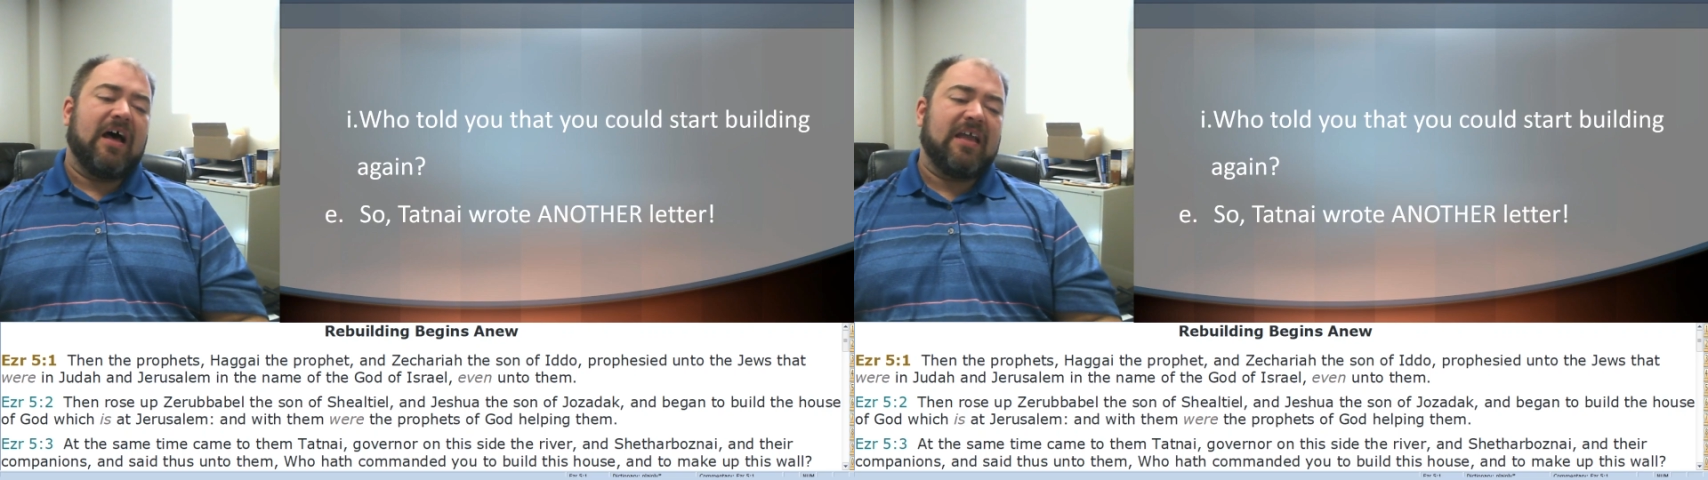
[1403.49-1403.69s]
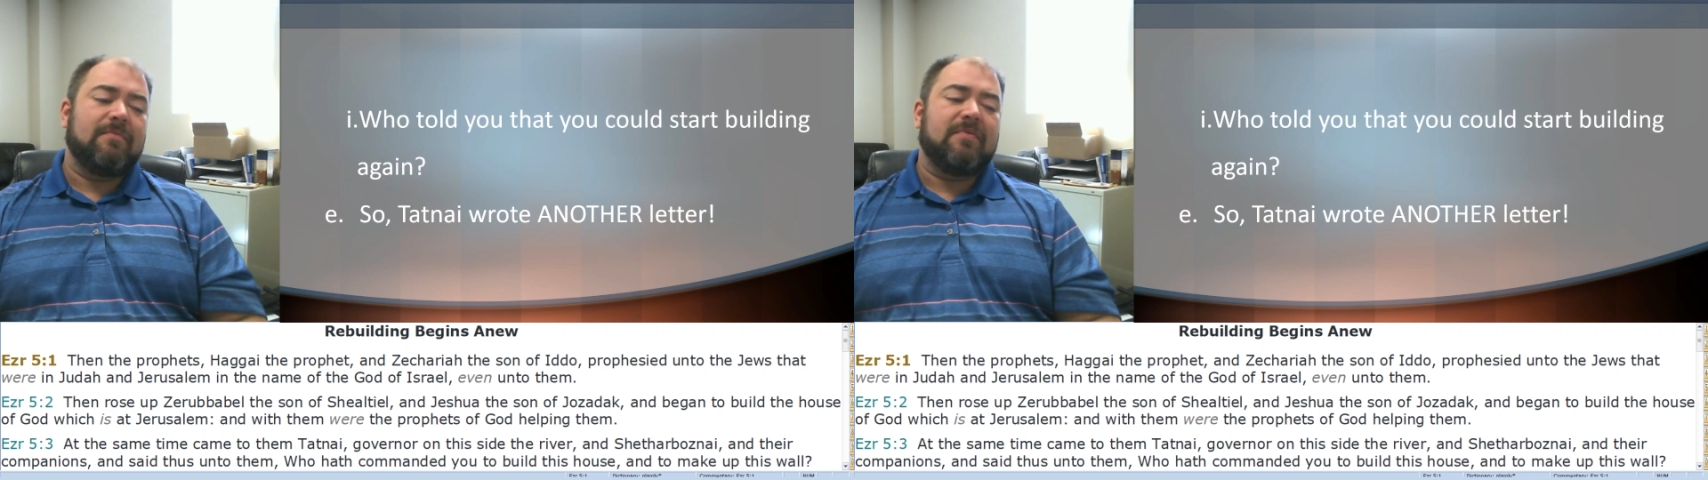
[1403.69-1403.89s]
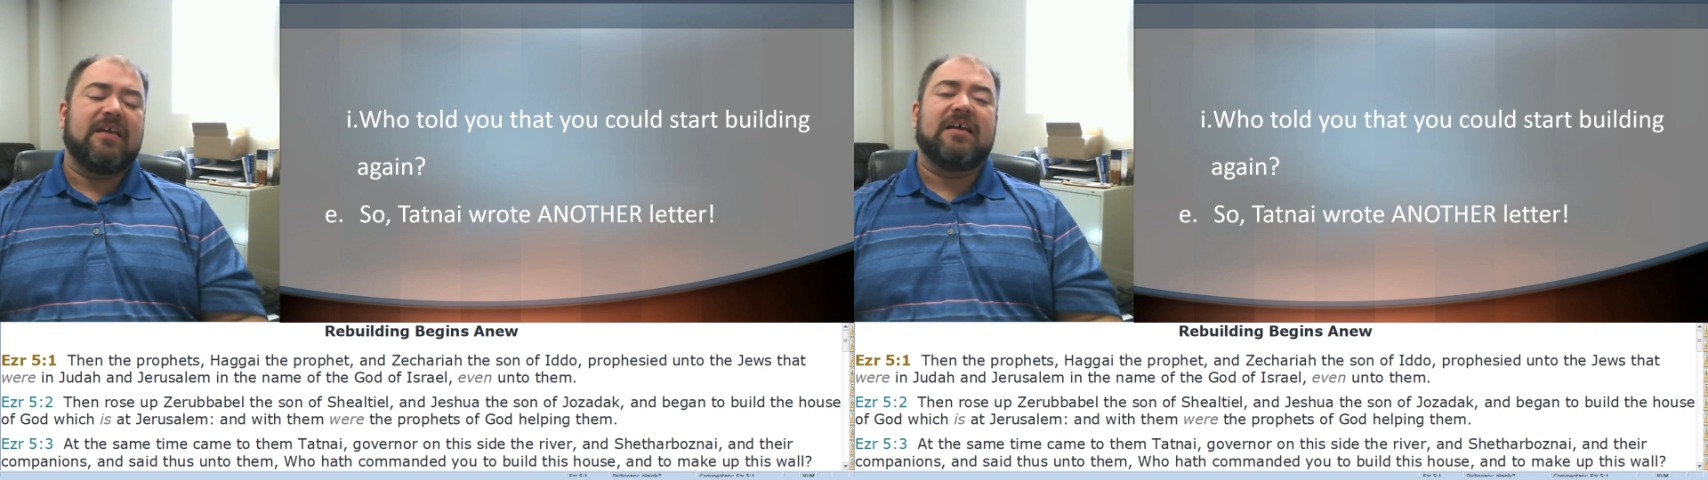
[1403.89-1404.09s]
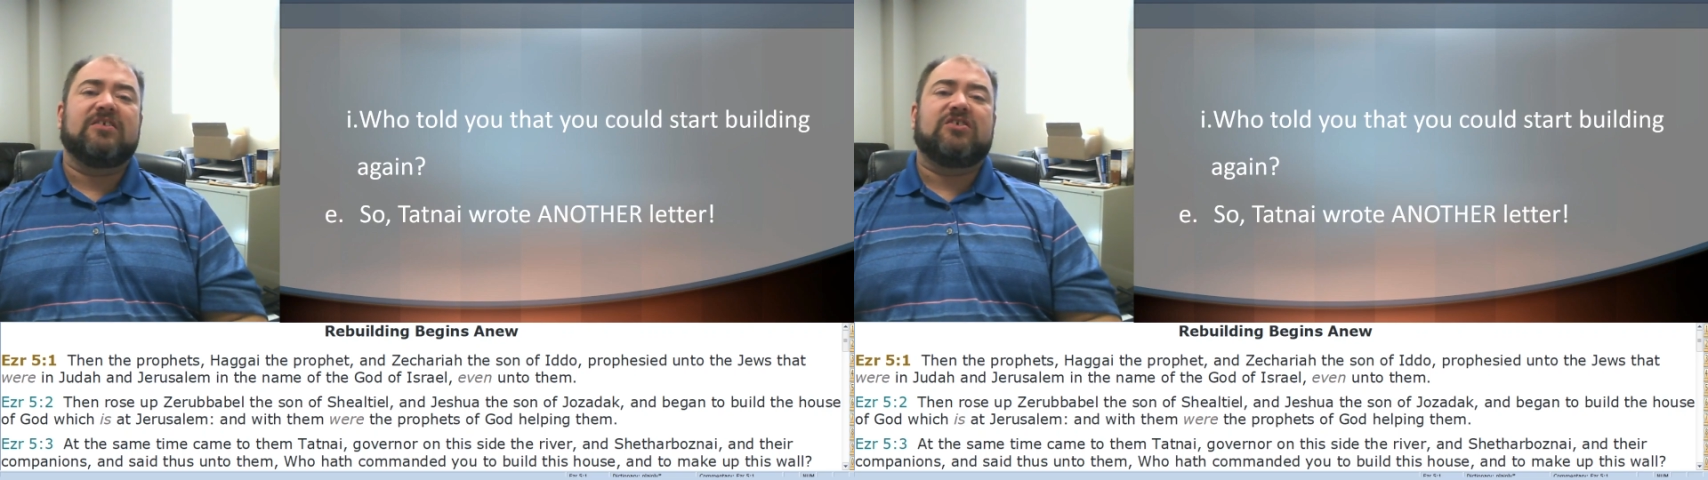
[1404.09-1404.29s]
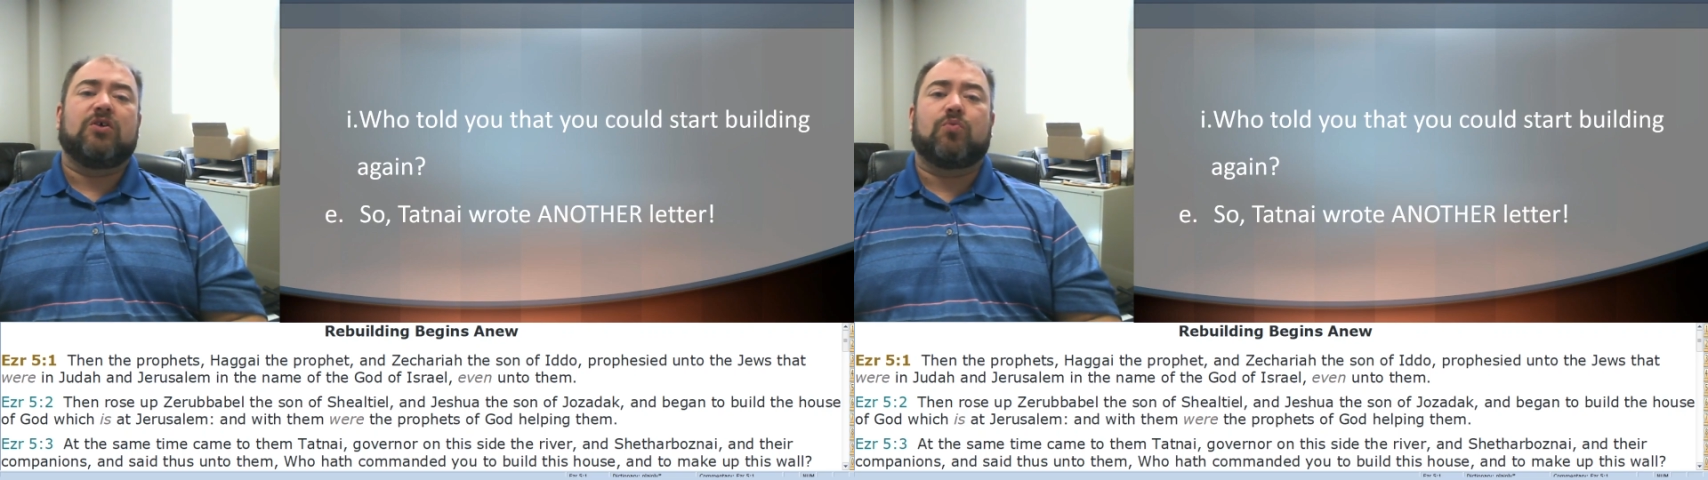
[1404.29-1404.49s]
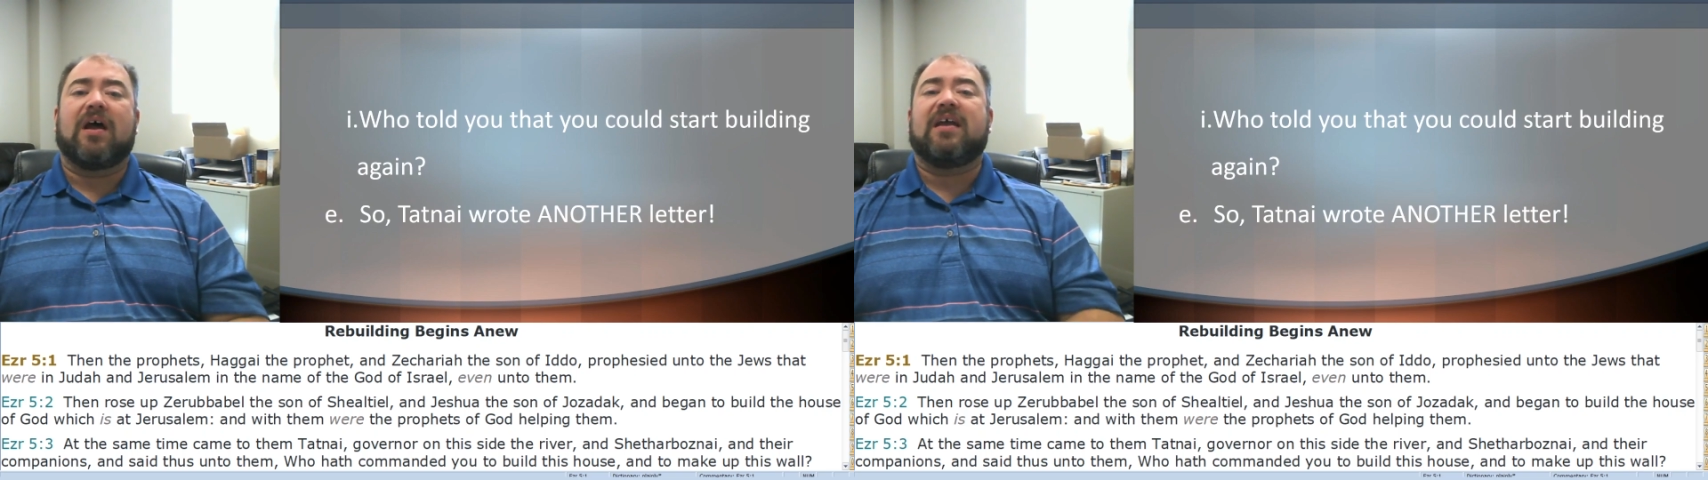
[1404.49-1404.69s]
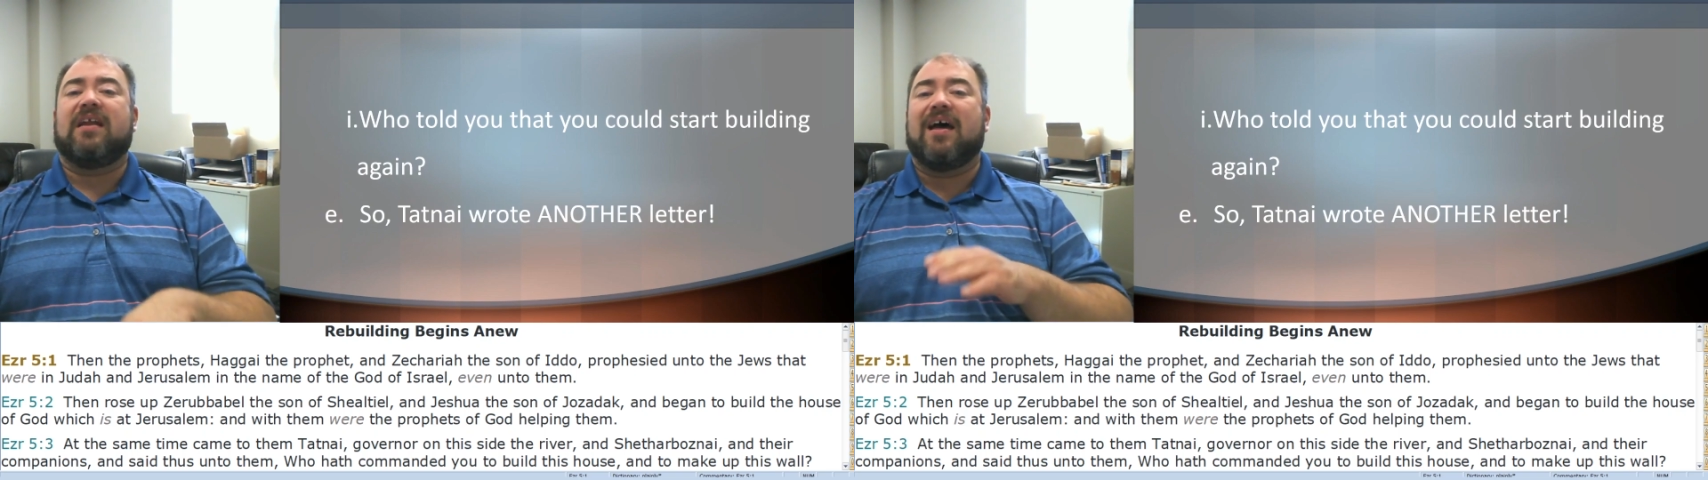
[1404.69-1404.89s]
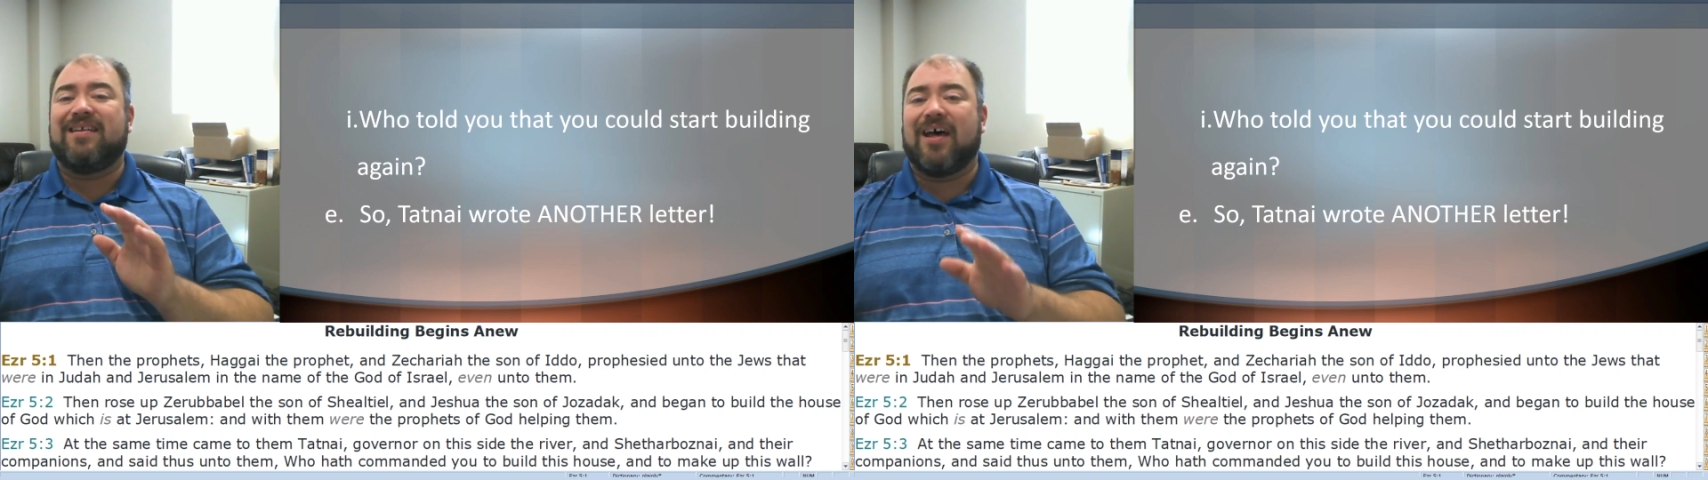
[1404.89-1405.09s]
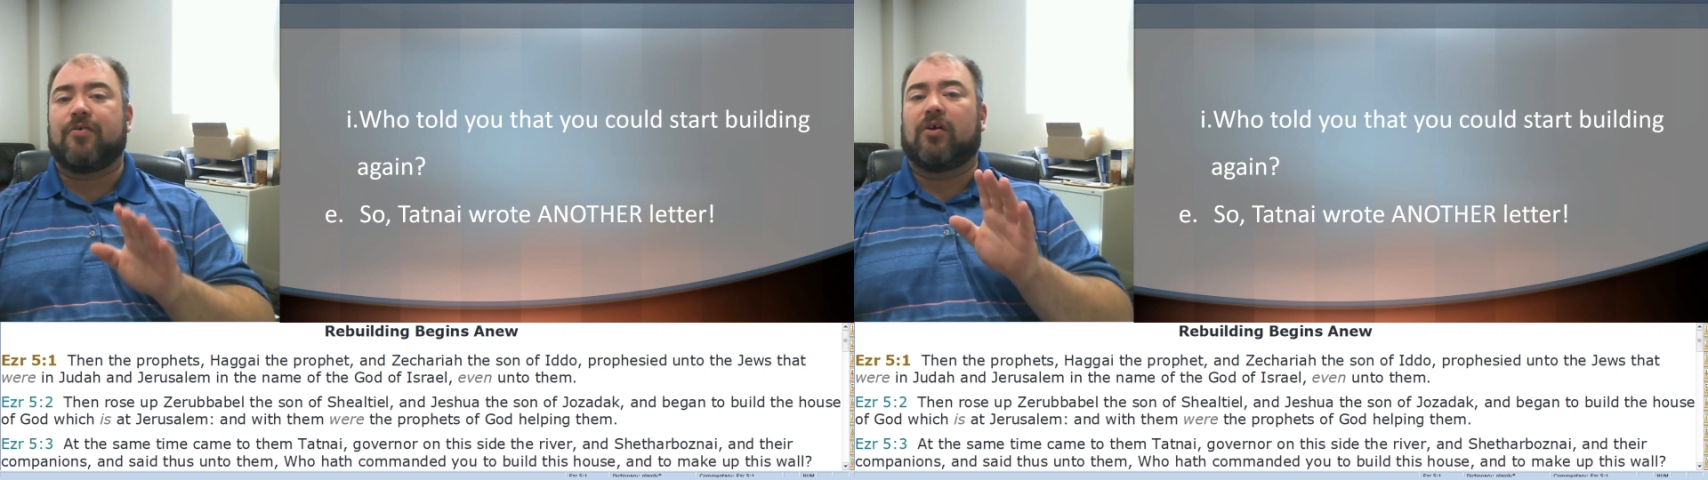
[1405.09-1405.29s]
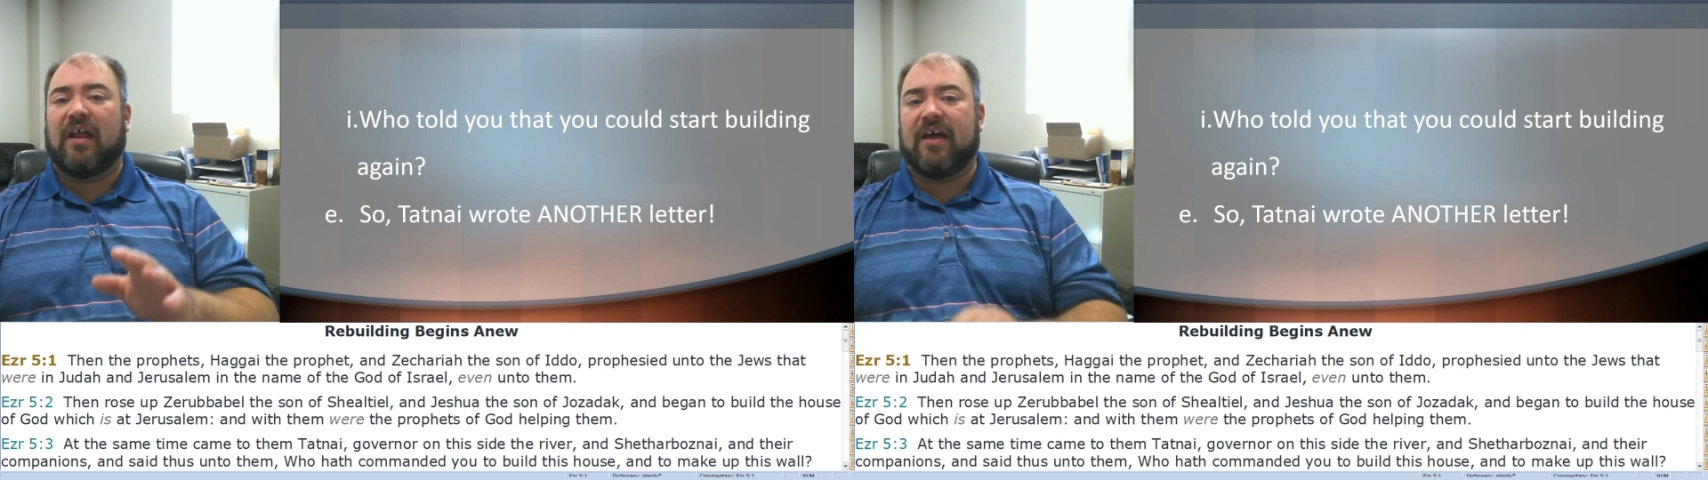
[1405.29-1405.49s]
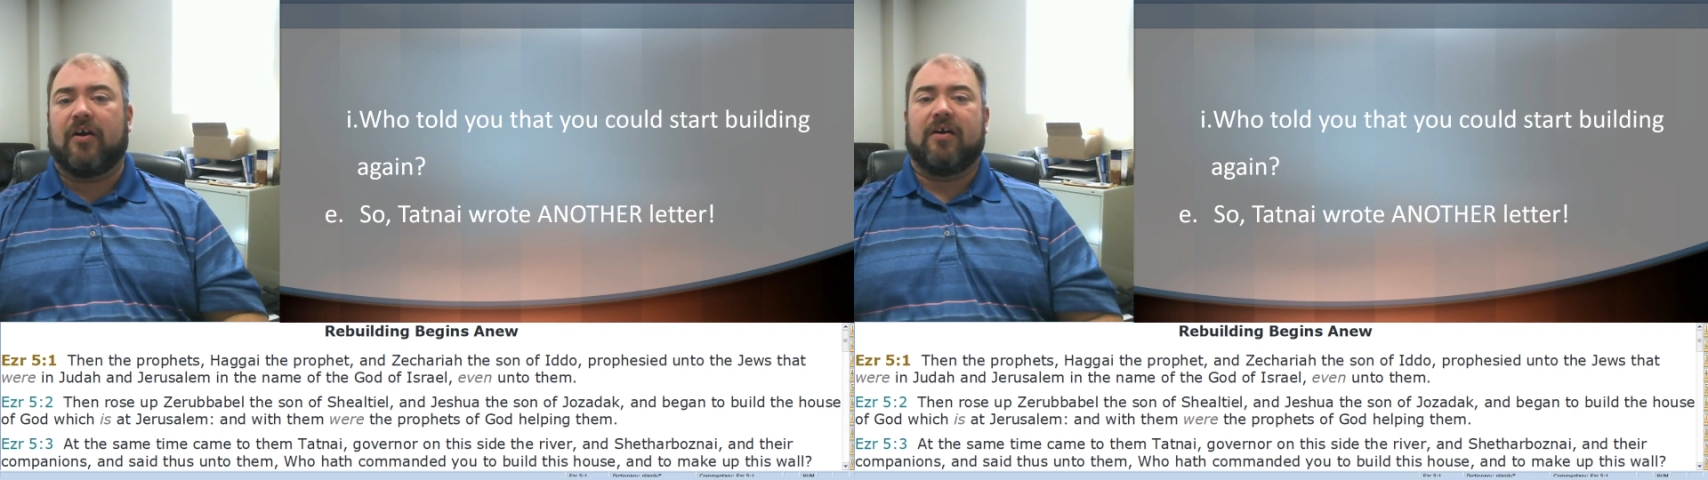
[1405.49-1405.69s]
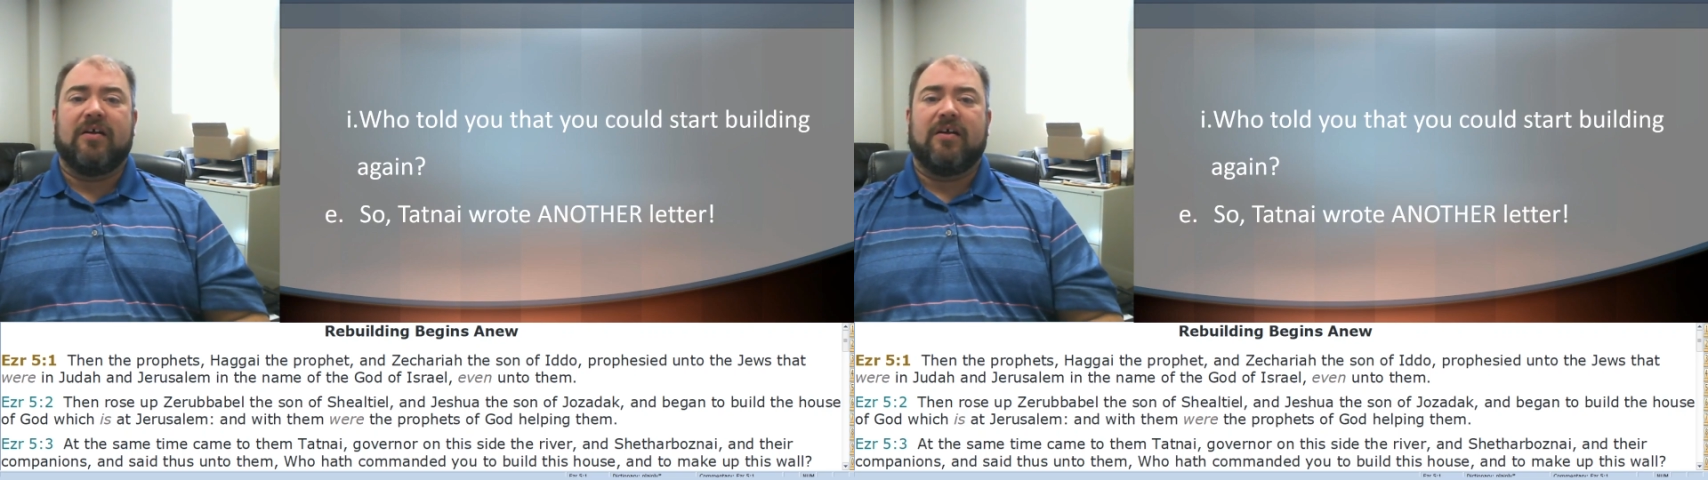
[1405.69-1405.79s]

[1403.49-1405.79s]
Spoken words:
He begins to write another letter.